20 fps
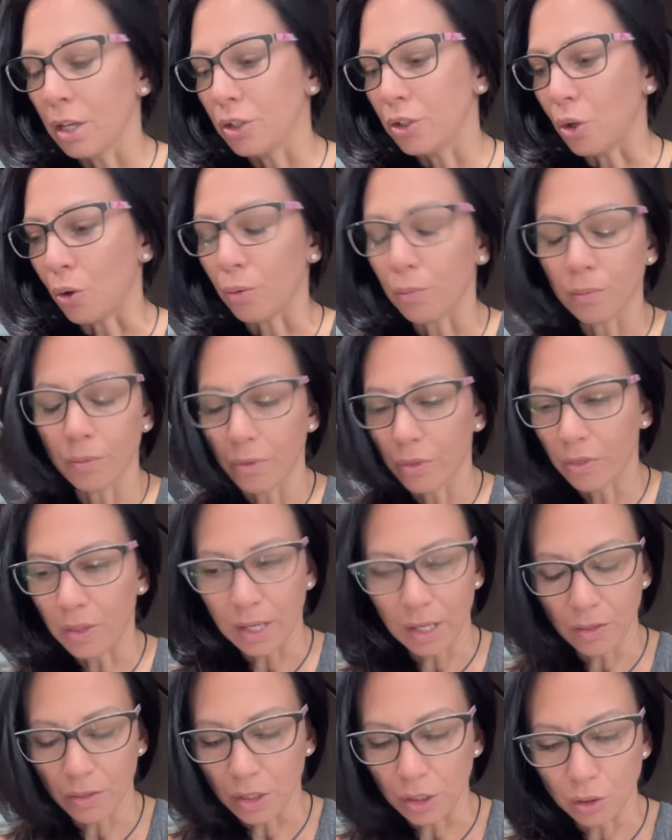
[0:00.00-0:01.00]
Don't
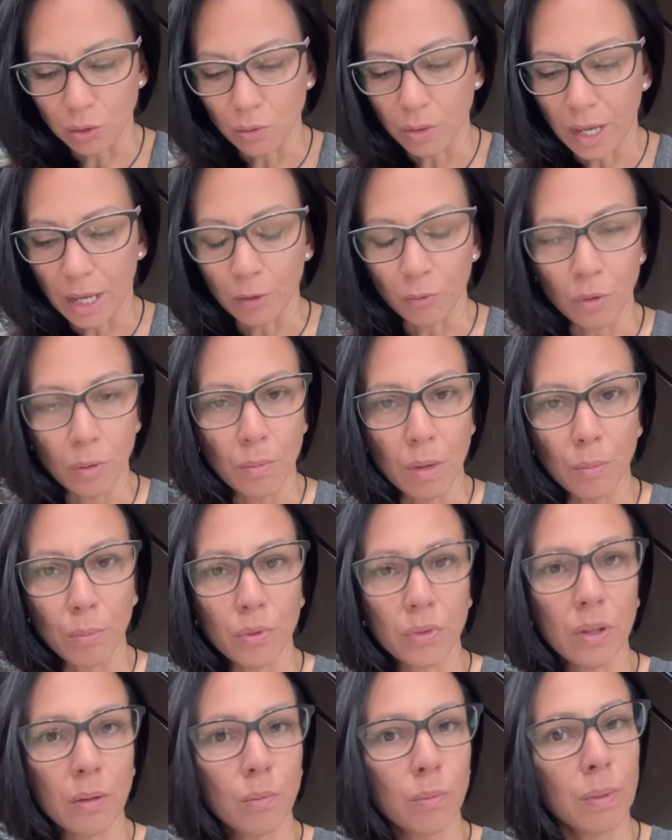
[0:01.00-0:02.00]
think that you can remember
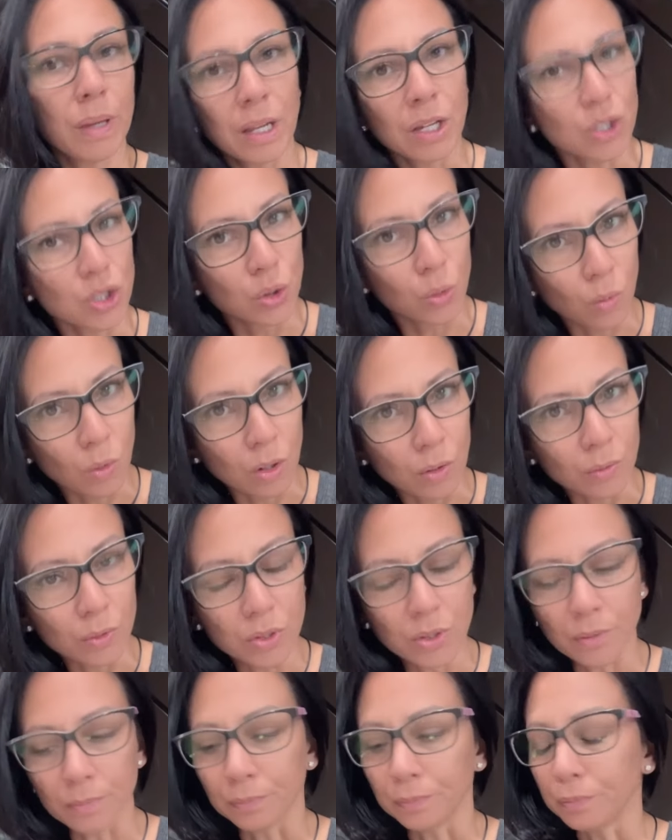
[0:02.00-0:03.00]
them, because you won't.